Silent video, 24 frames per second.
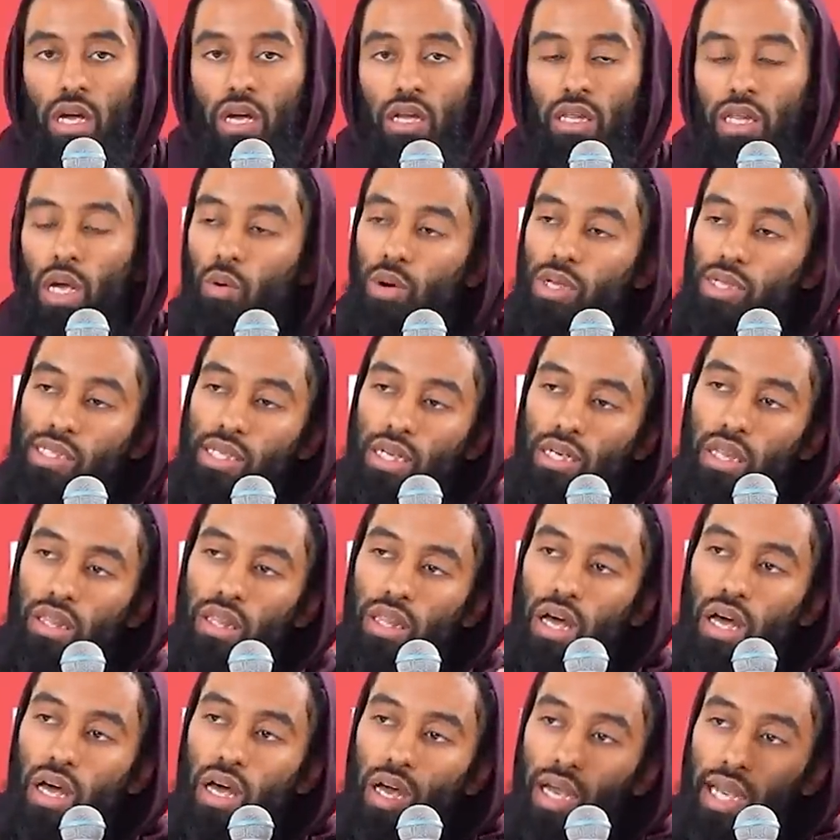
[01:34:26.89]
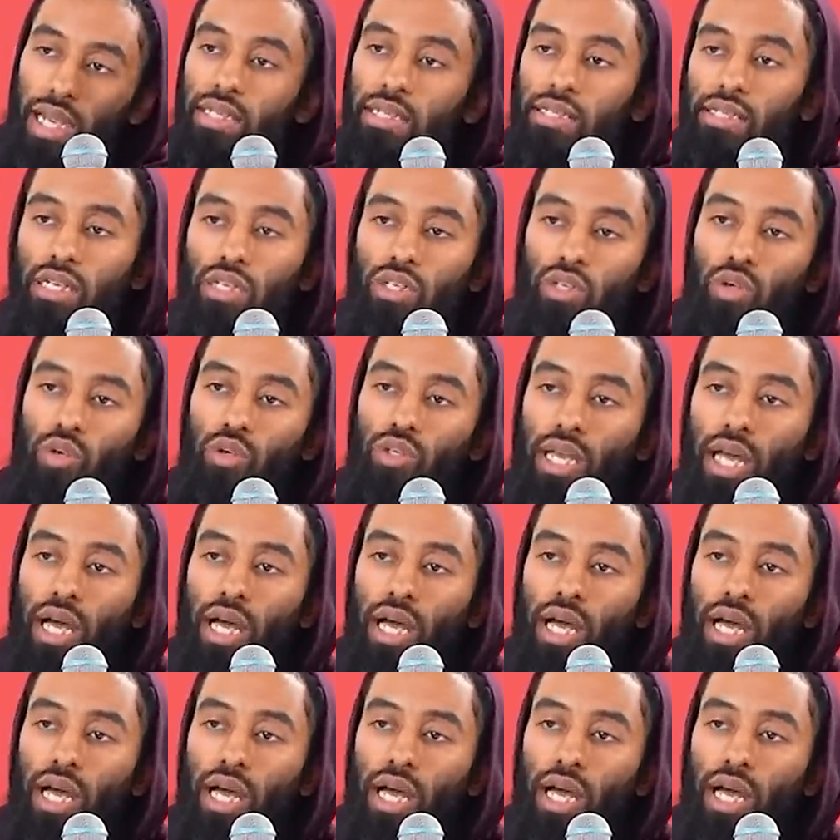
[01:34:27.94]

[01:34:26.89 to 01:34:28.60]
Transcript: There was another institute